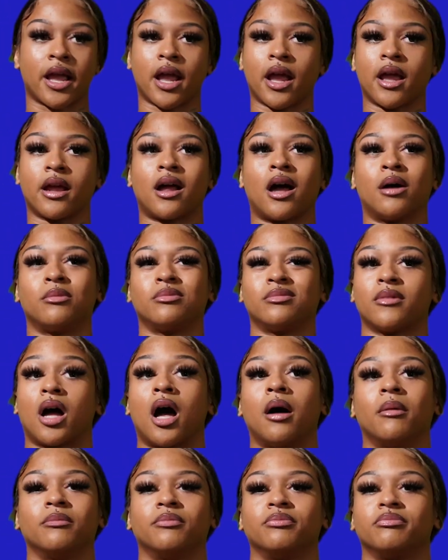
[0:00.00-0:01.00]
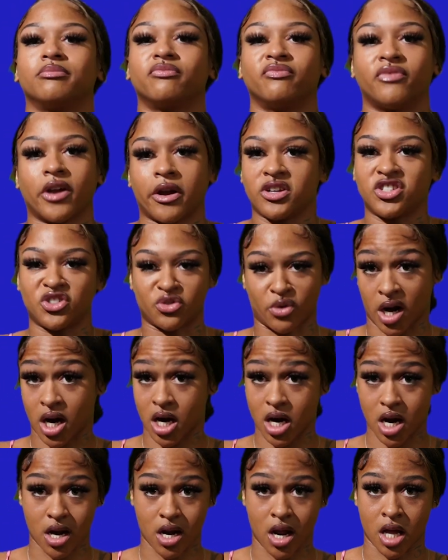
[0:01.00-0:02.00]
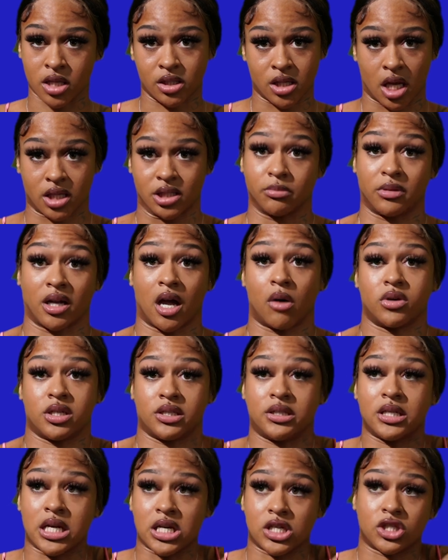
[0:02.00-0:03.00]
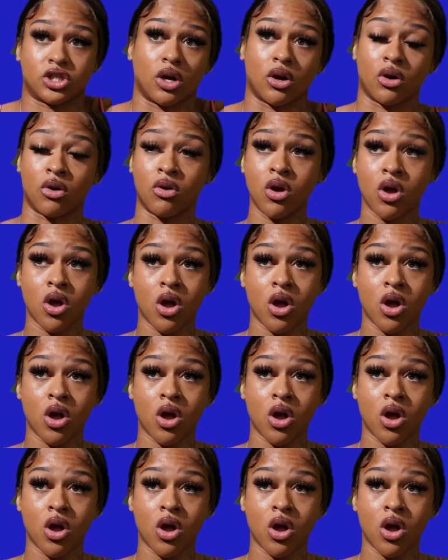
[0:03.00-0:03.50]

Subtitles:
and I'm very straight. It's not something I want to see. So